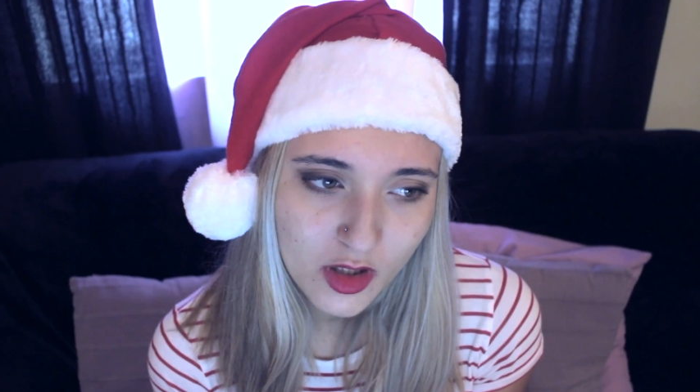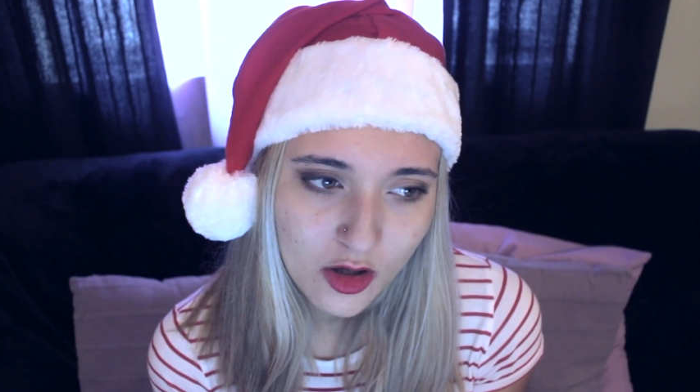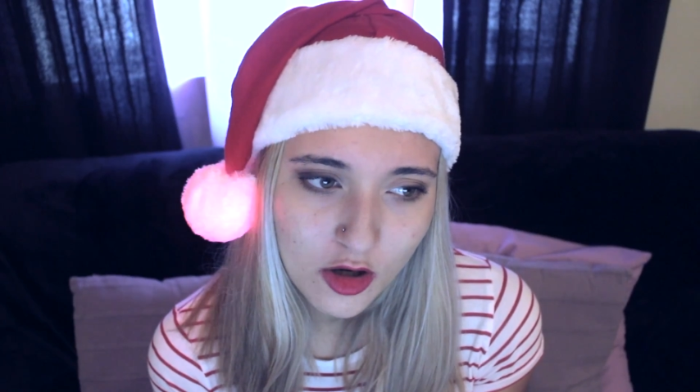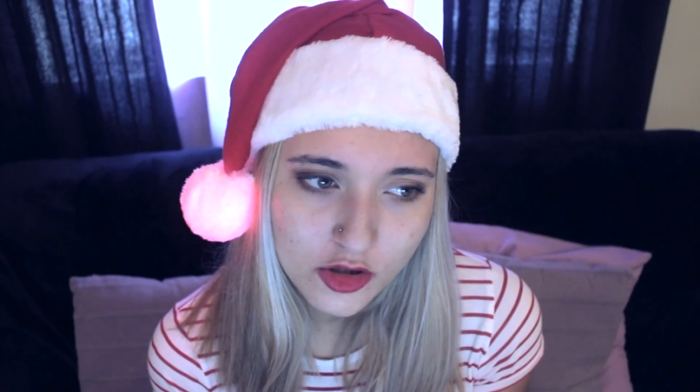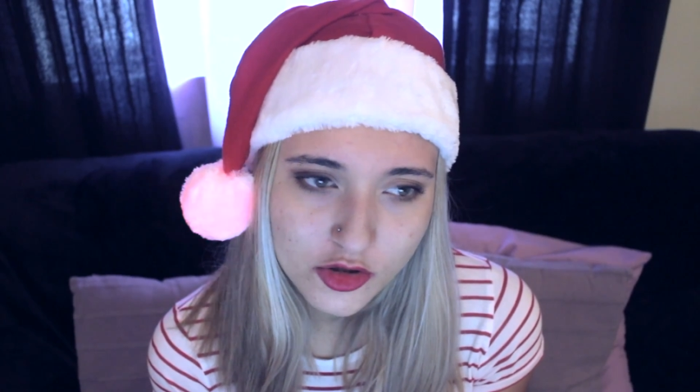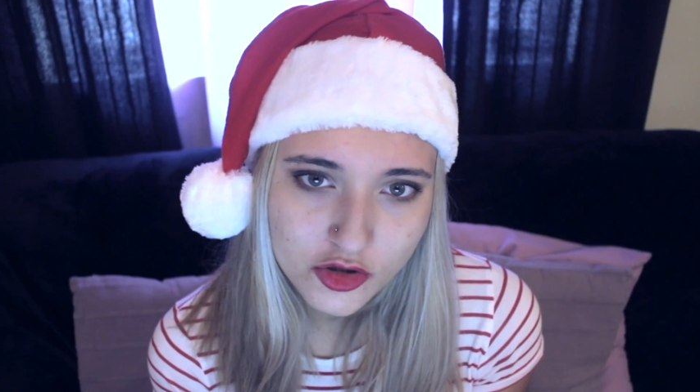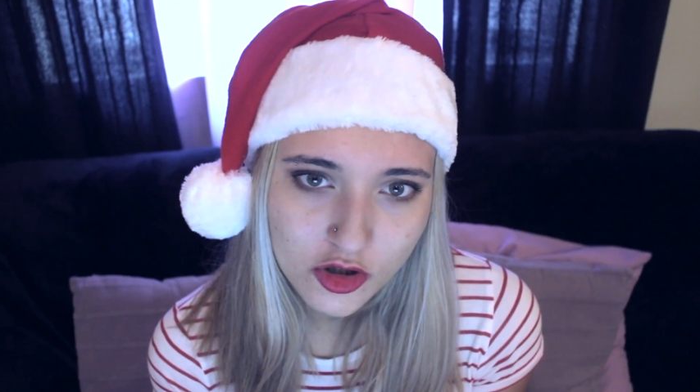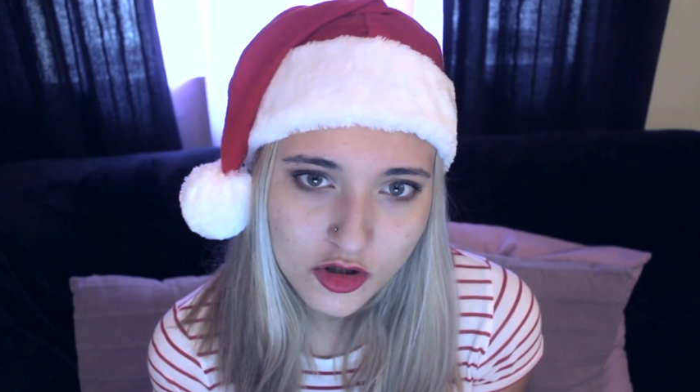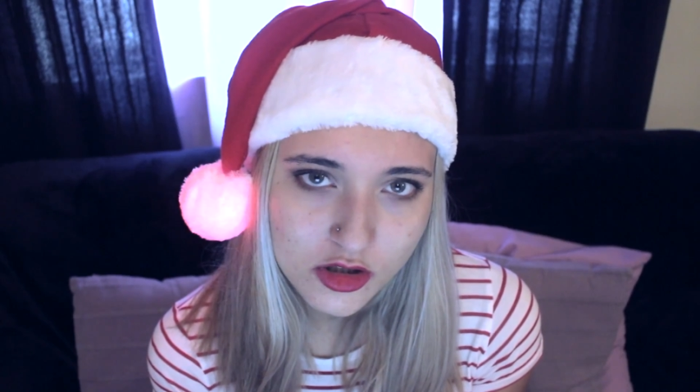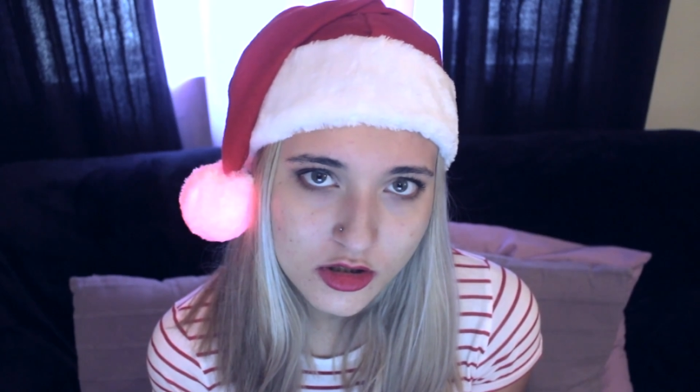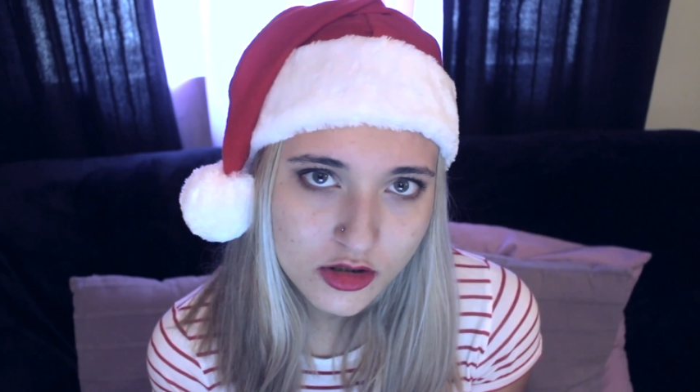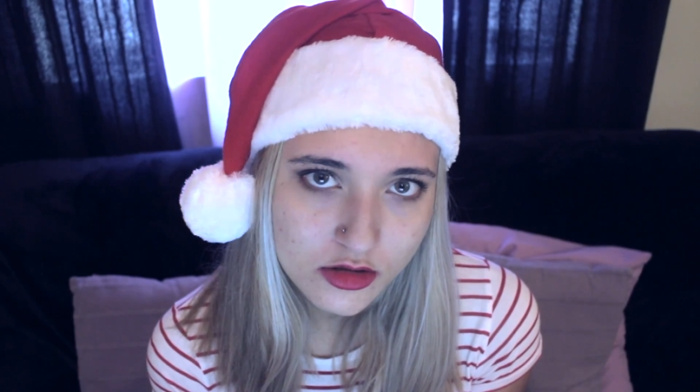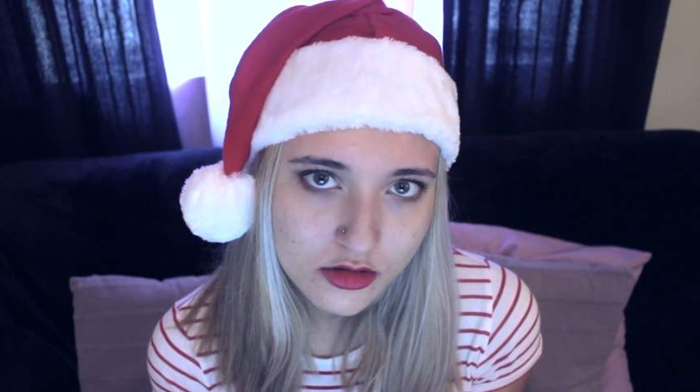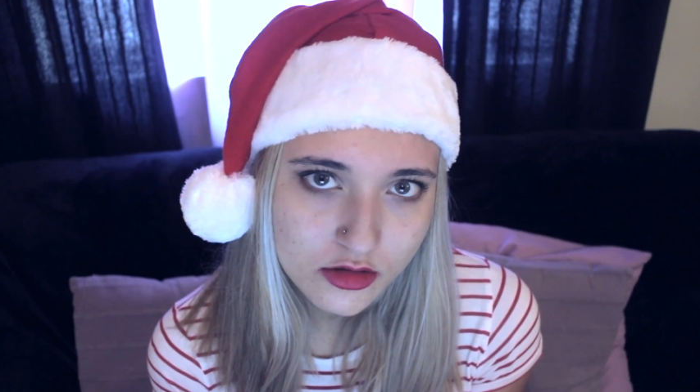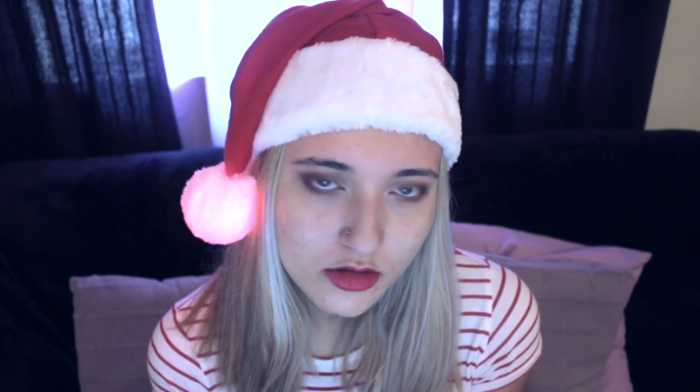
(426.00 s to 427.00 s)
hot
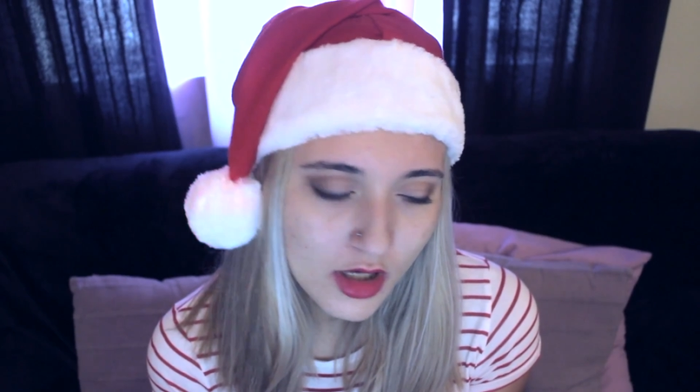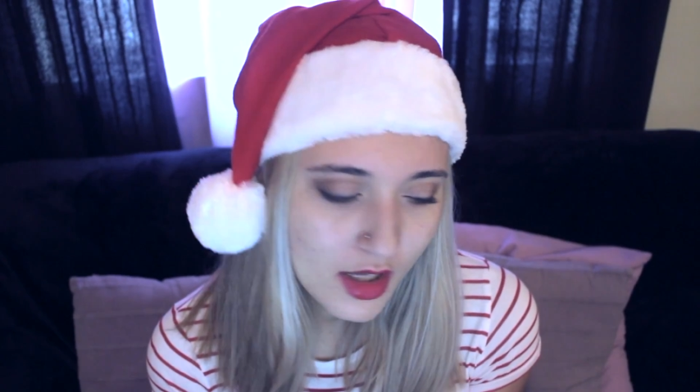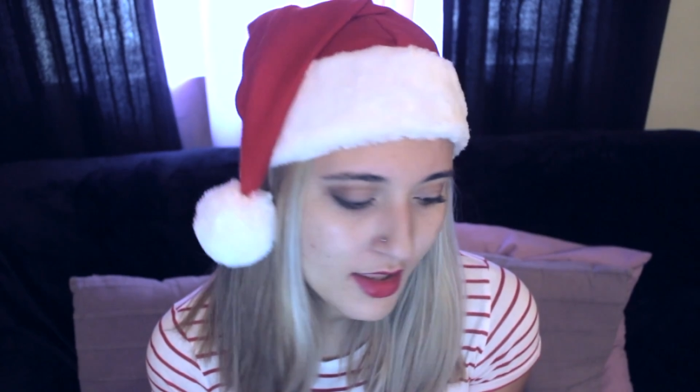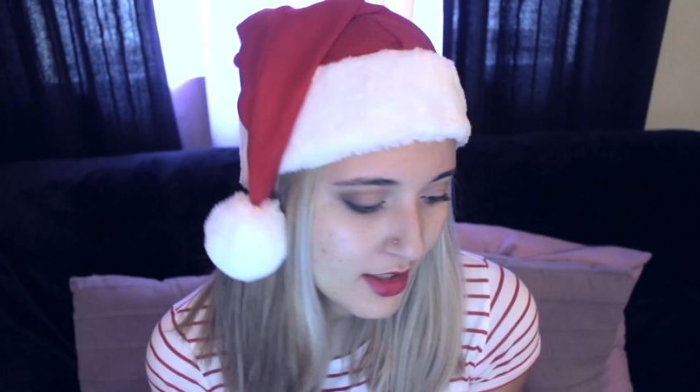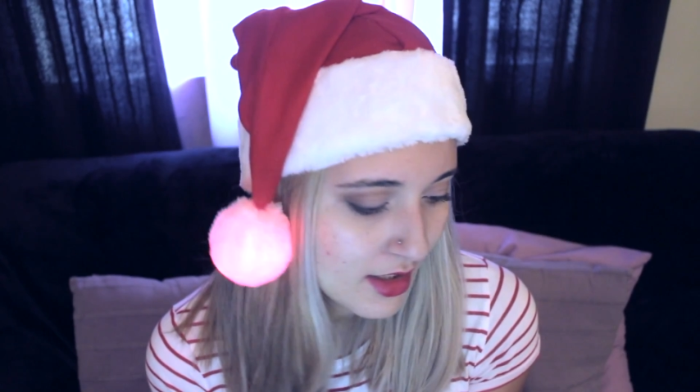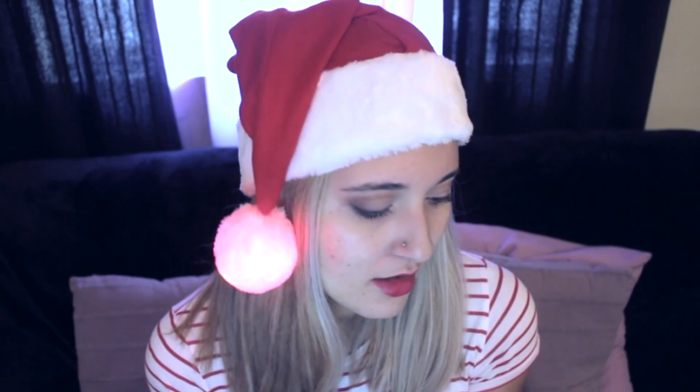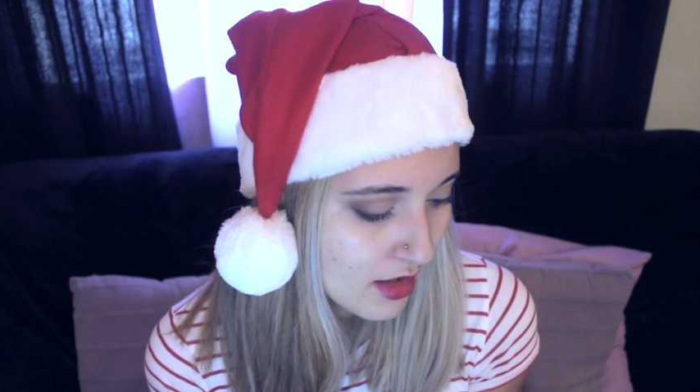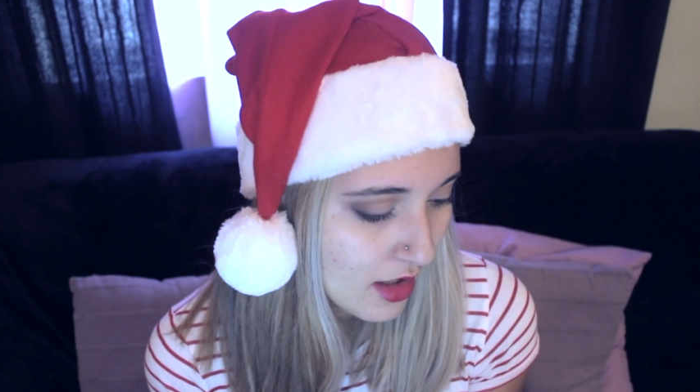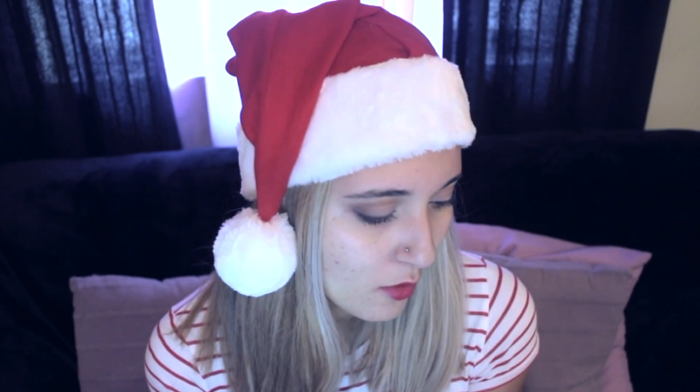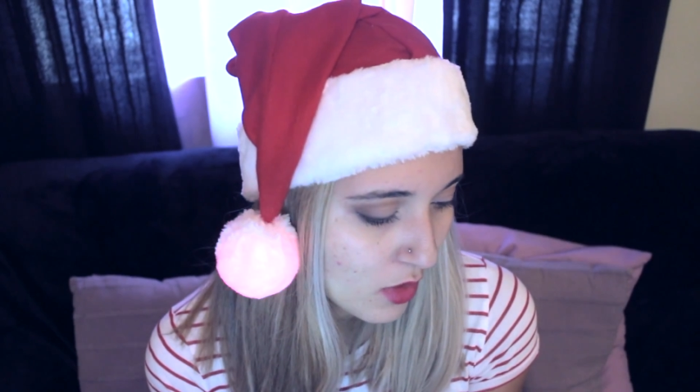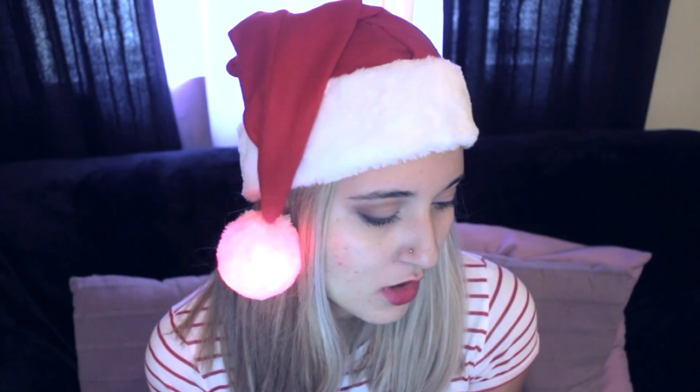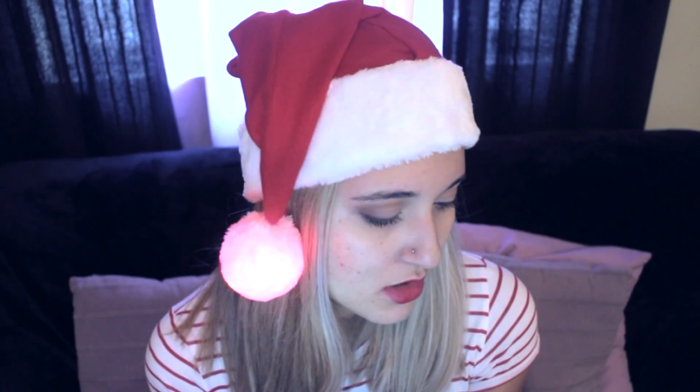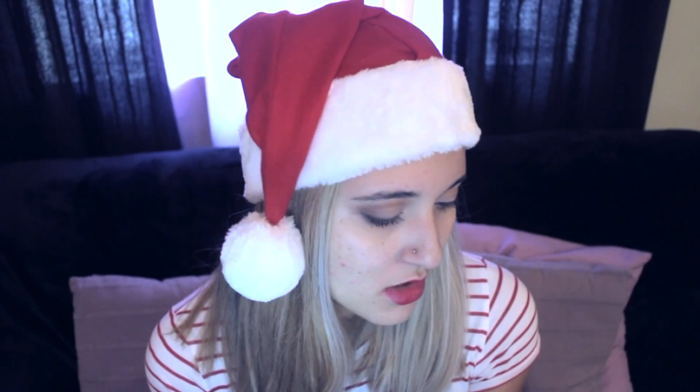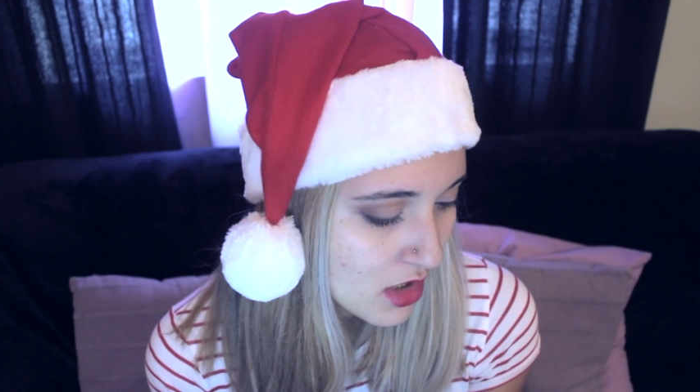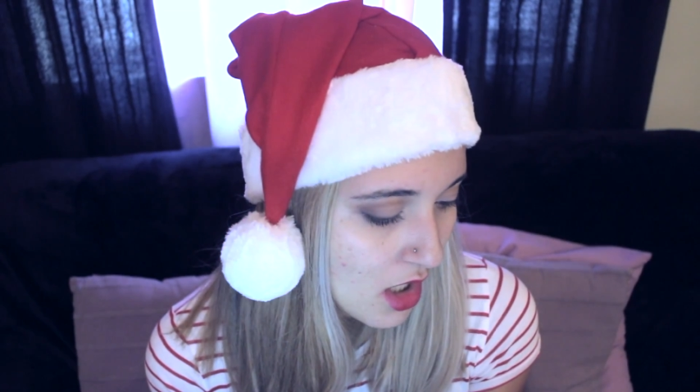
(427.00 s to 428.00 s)
chocolate. I think that
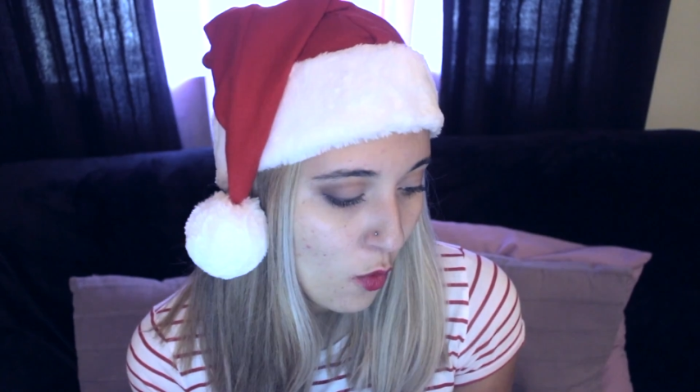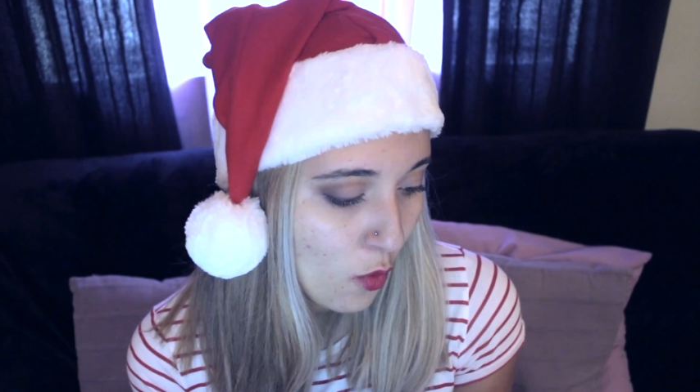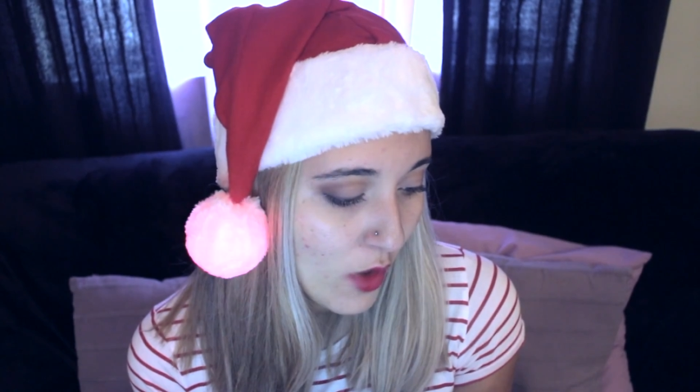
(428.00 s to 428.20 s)
was.